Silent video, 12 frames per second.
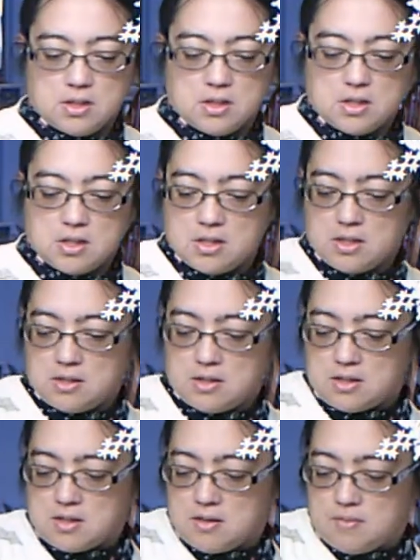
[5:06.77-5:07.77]
And
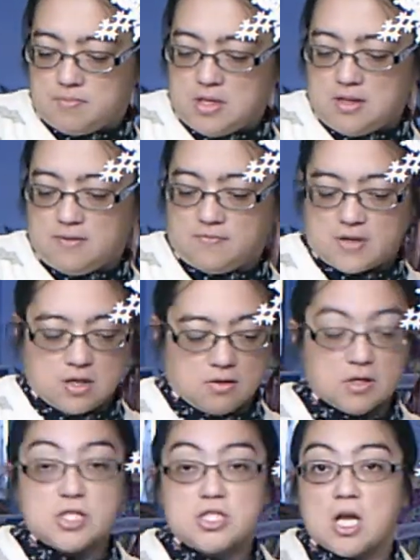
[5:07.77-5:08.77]
I'm being
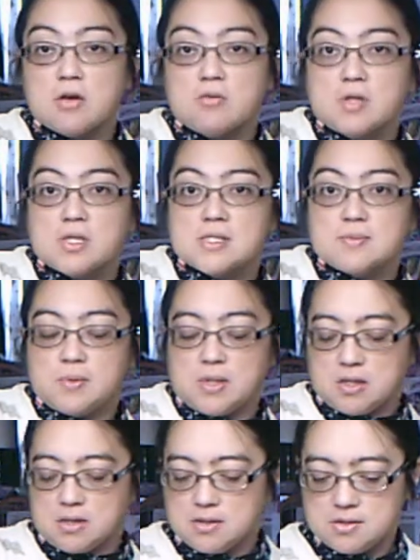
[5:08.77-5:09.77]
very generous
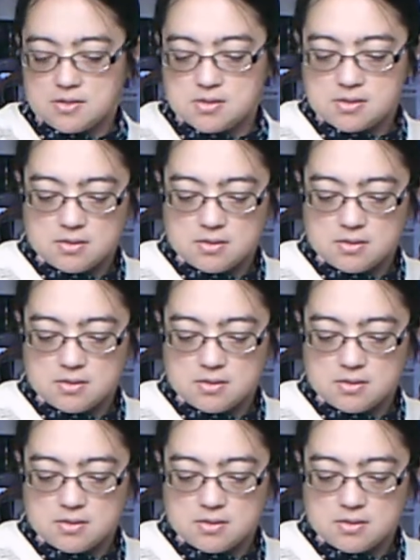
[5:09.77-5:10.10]
because,